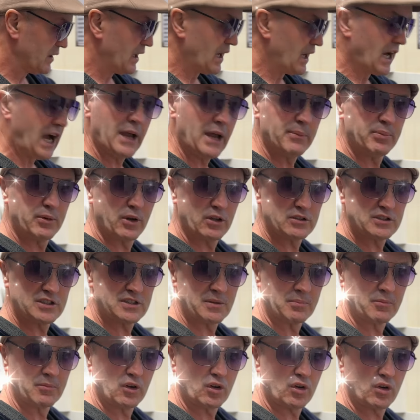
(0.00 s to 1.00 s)
I brought
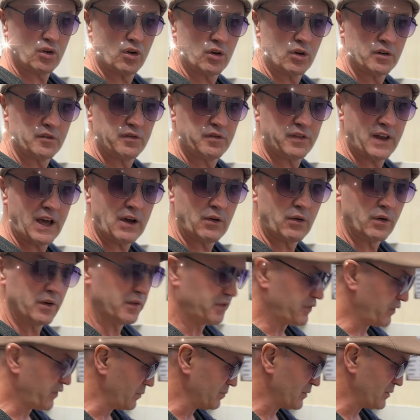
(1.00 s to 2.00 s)
some corn flour
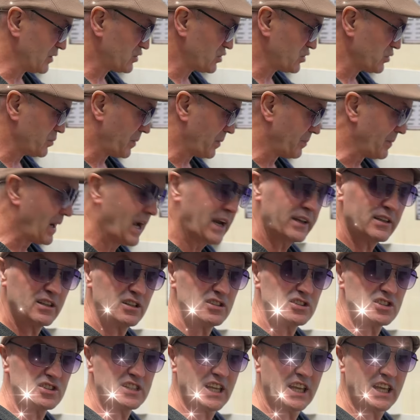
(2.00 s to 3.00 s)
from the
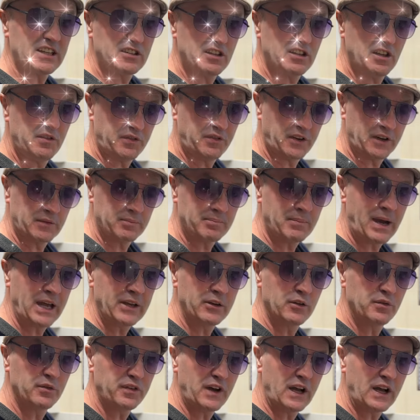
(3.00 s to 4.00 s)
supermarkets. They're different
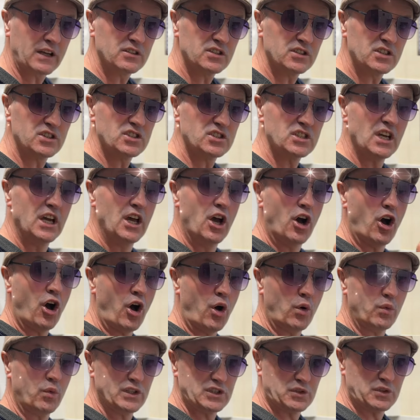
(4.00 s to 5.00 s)
manufacturers.
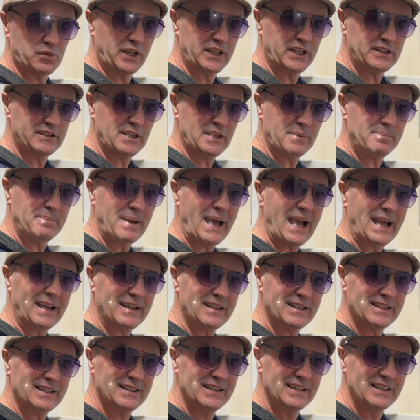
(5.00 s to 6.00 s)
Always read the back
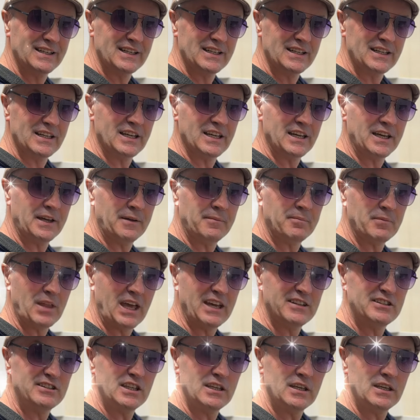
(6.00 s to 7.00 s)
and
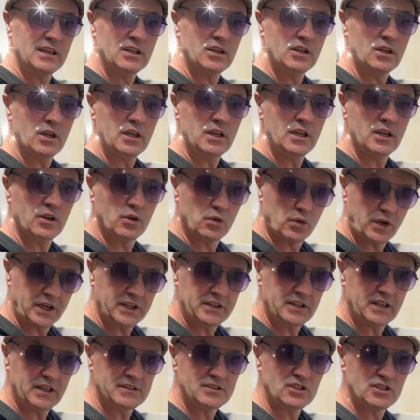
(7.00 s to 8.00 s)
the
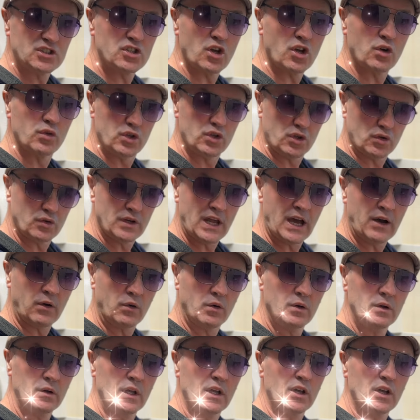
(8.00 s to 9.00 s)
ingredients so you know
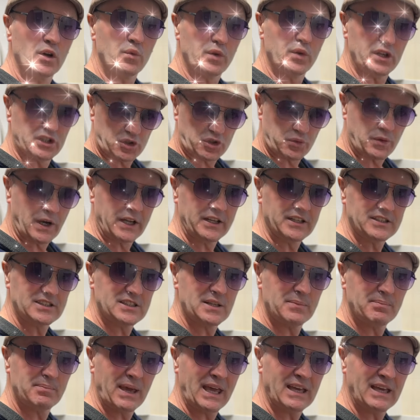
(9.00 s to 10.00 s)
which one is the
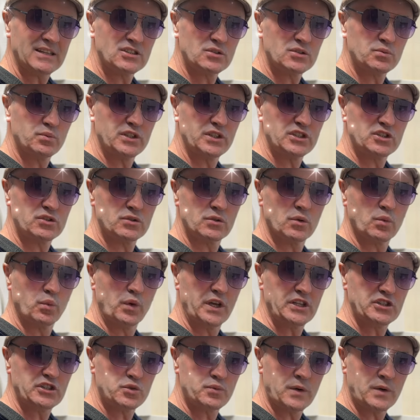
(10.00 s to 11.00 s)
best,
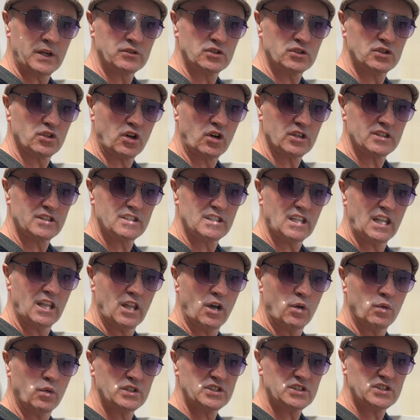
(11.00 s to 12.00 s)
which one's got the
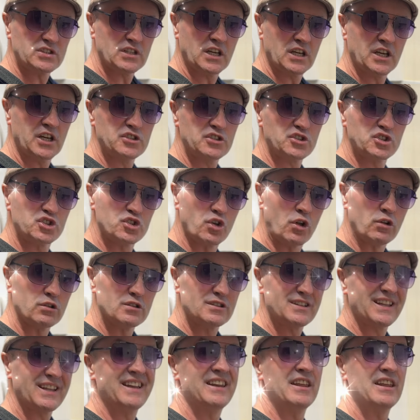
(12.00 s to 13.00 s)
lowest salt
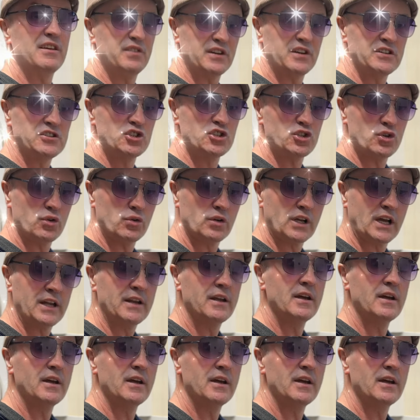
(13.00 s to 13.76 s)
and even sugar.